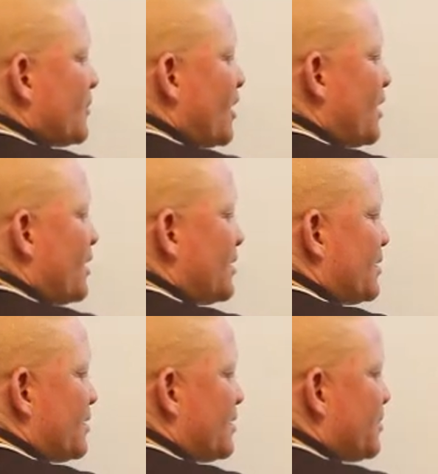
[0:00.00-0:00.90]

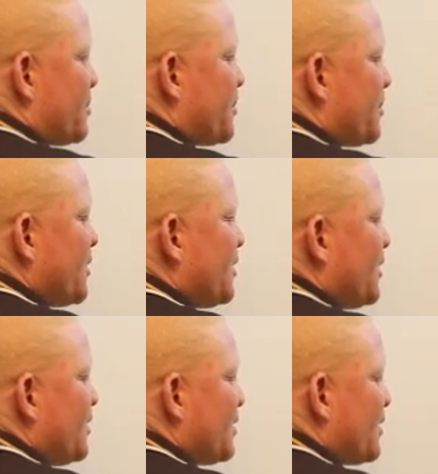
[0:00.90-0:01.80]
and
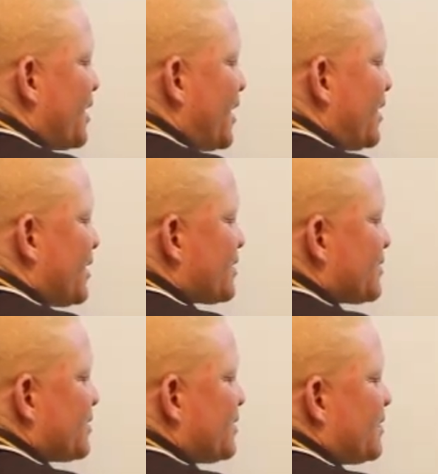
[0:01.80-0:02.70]
phi
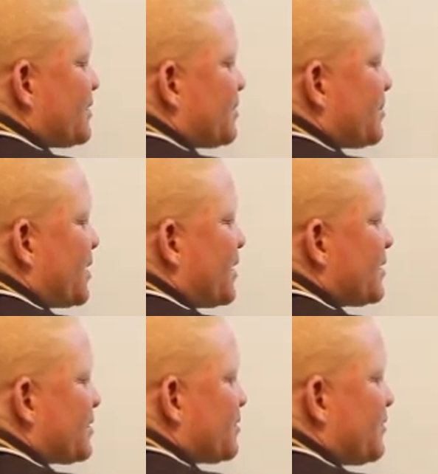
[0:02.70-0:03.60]
X is the
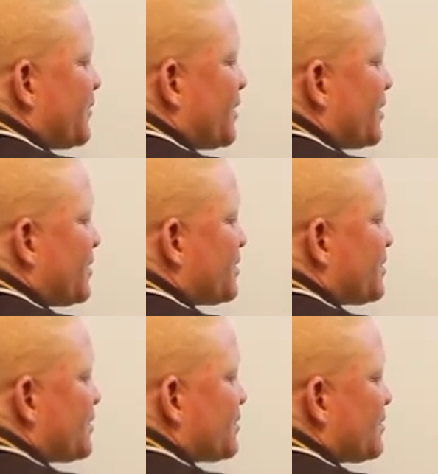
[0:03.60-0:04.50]
price of
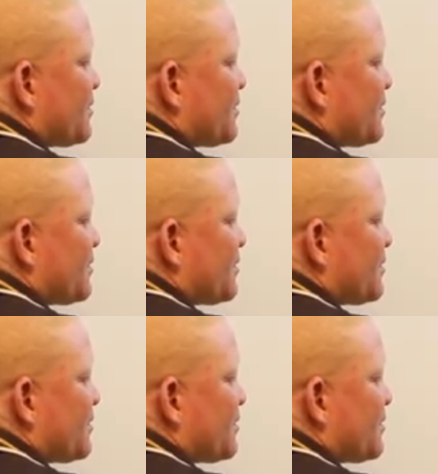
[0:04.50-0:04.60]
X,